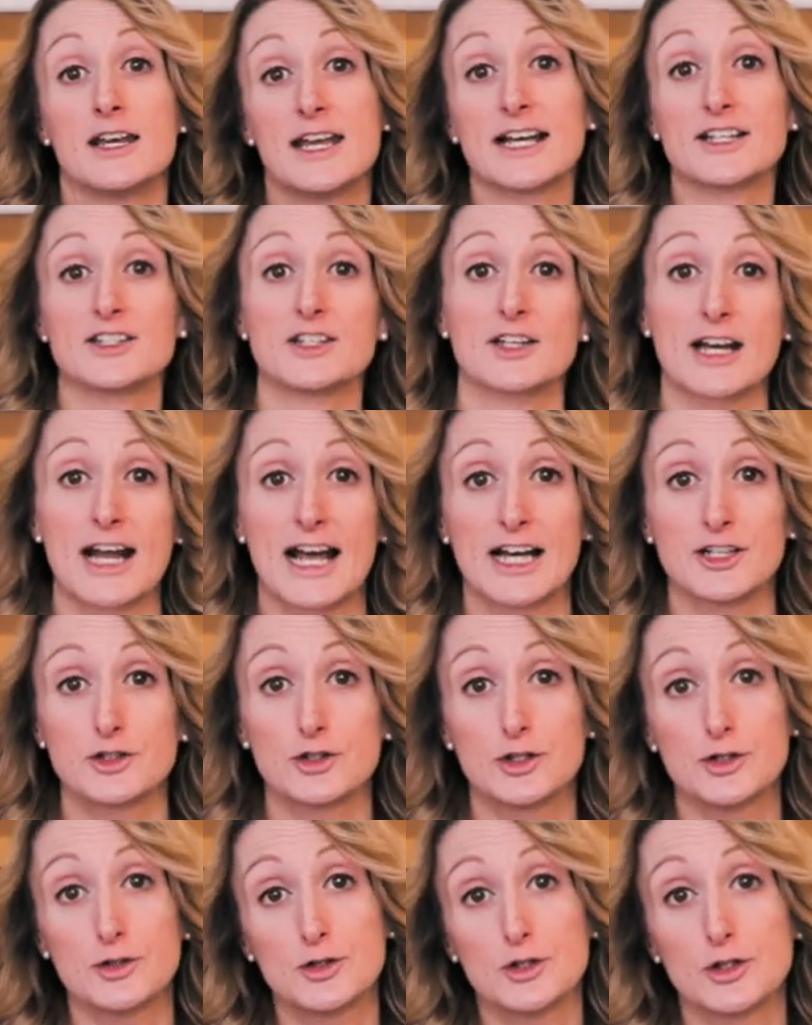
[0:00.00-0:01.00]
Next, you're going to ask
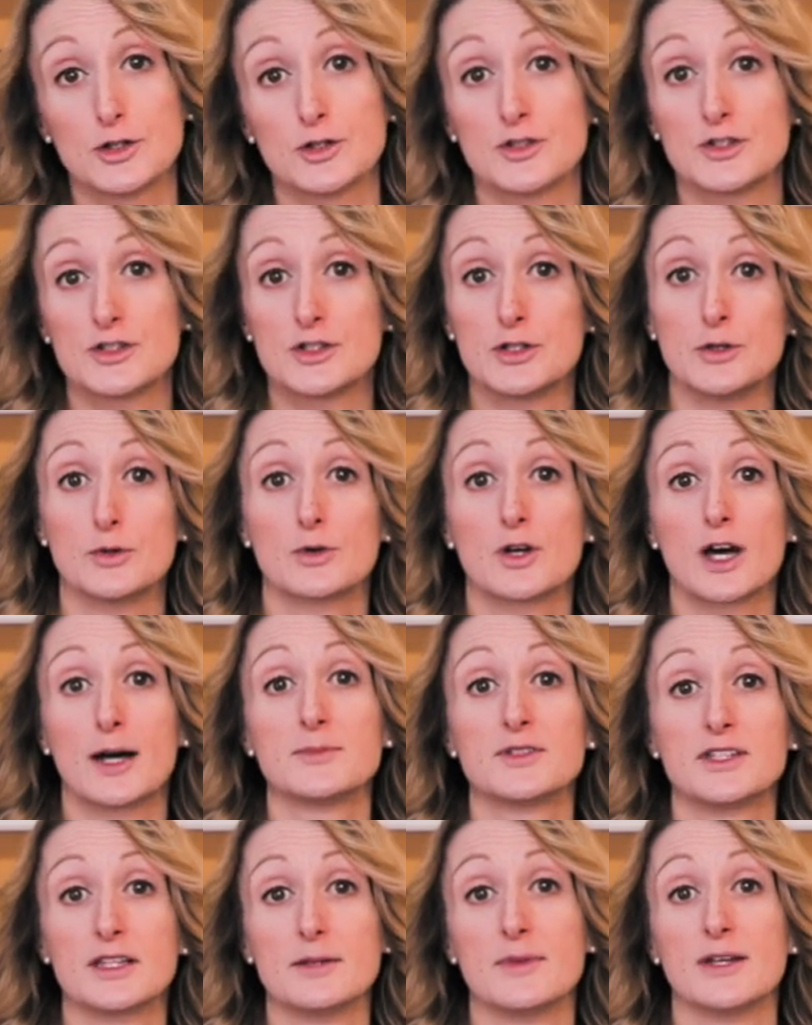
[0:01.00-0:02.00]
two students to
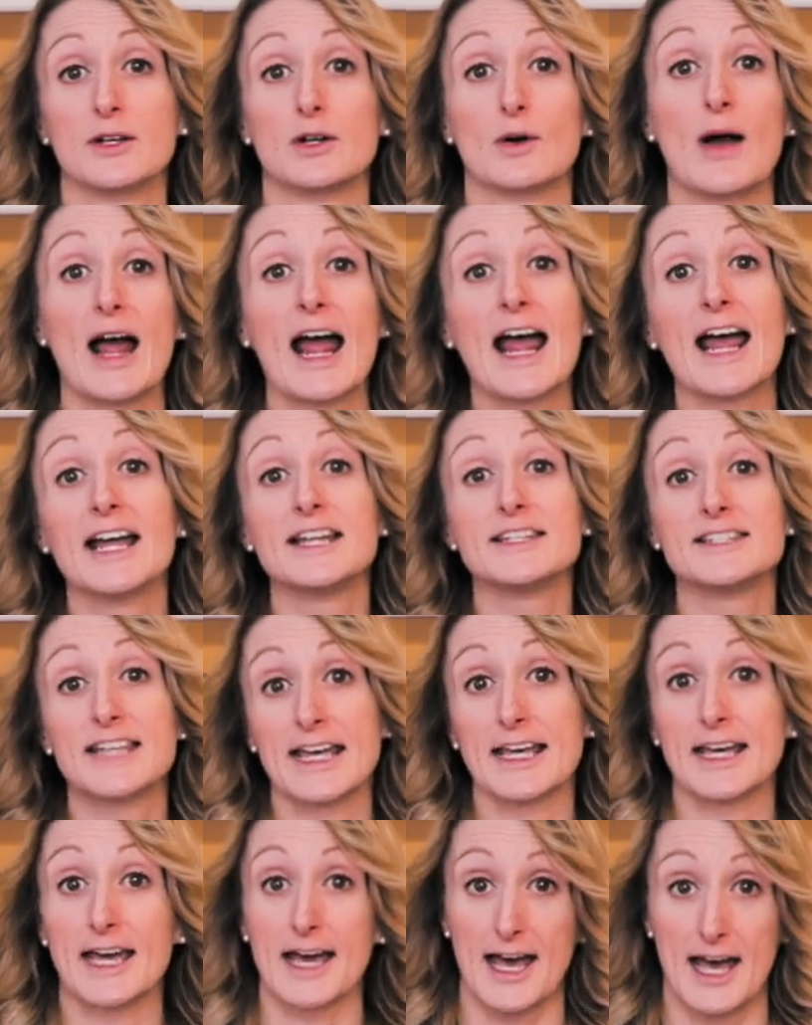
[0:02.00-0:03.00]
come to the middle and
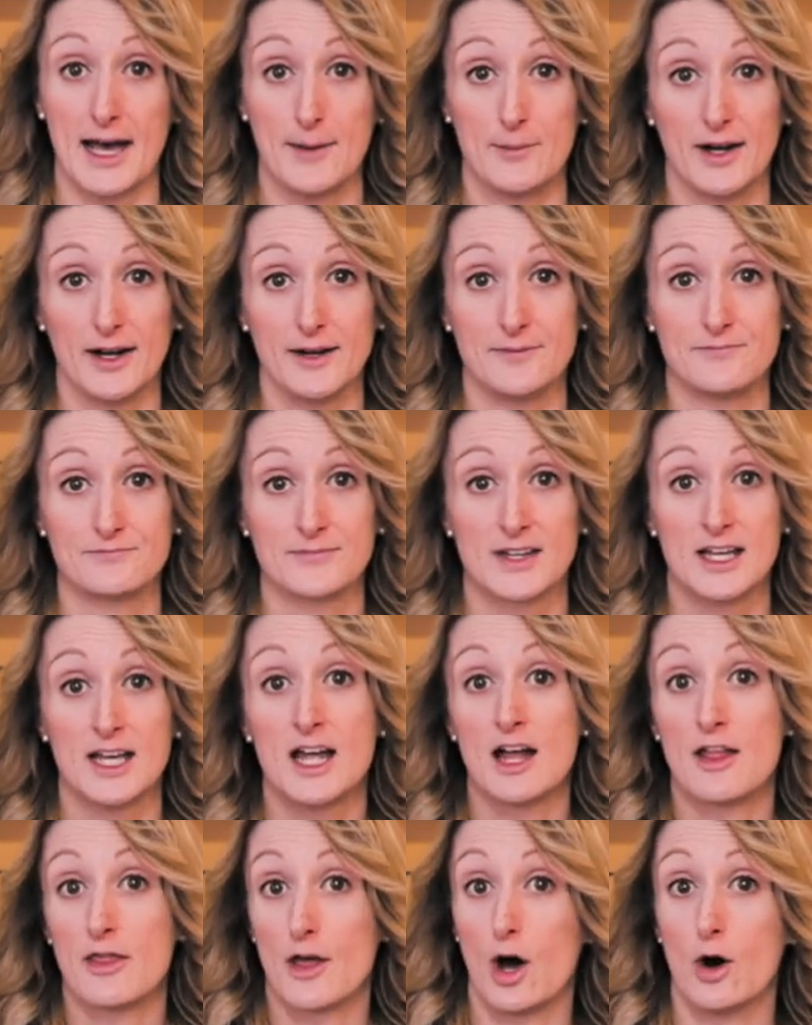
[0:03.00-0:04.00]
take a hammer.
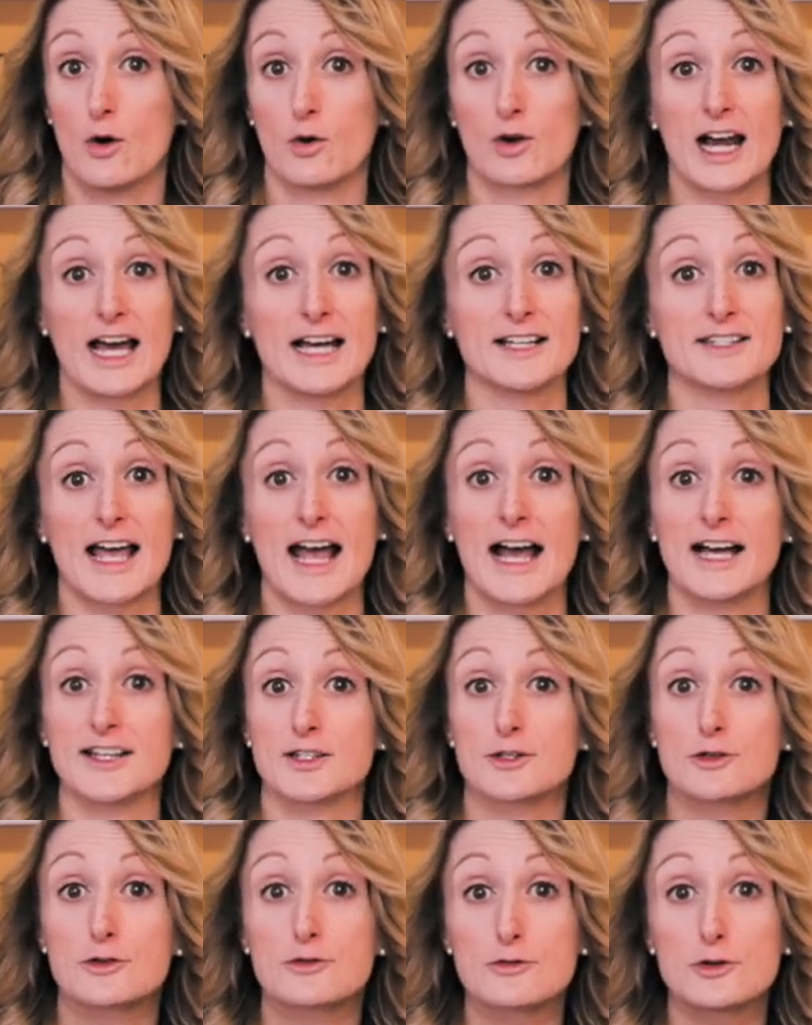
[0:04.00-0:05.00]
The whole class as
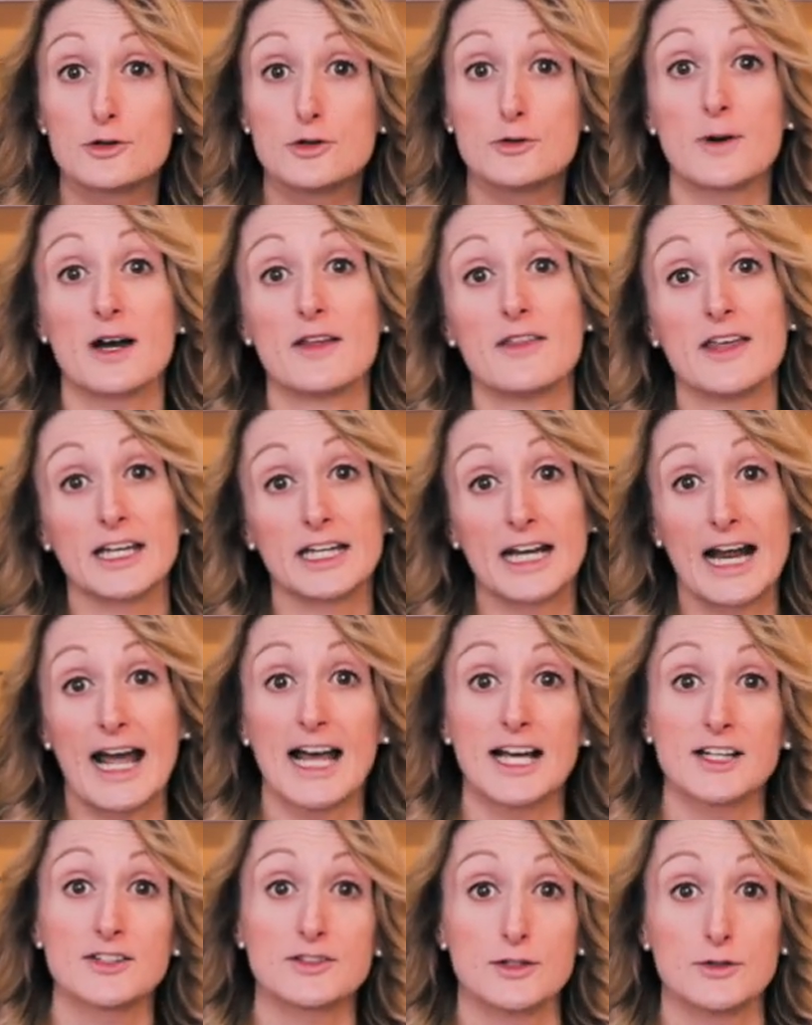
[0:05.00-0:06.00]
a group are then going to
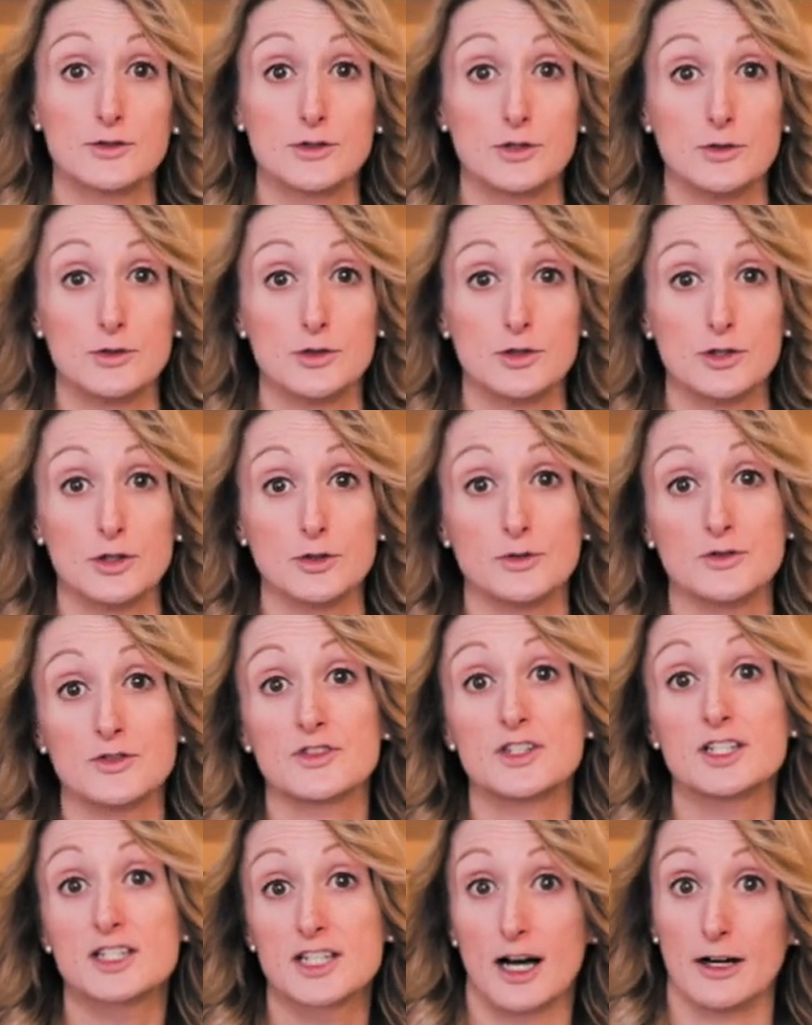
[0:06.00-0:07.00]
ask those two students
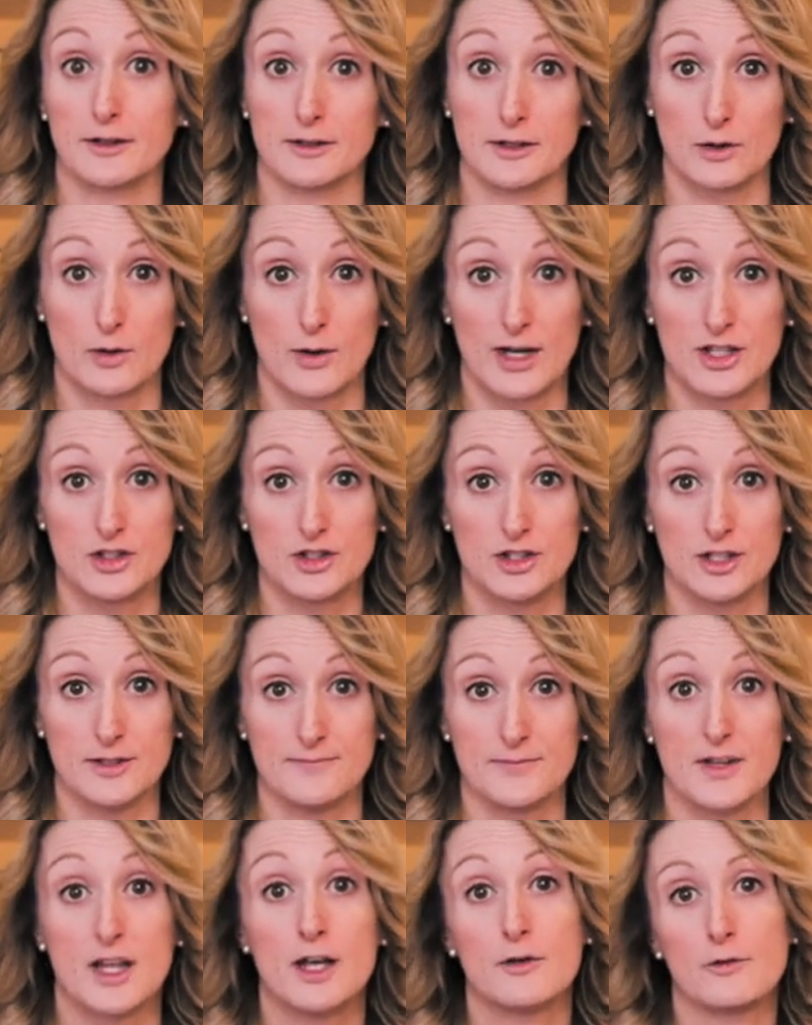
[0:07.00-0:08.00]
the target question.
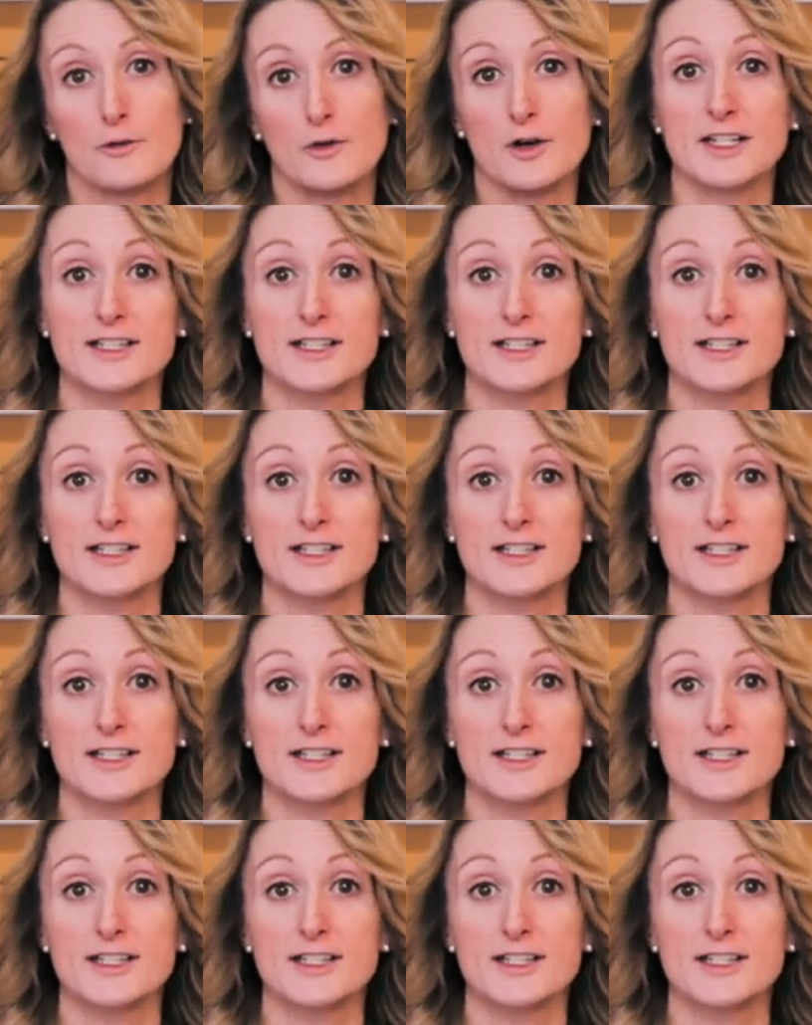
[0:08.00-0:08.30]
For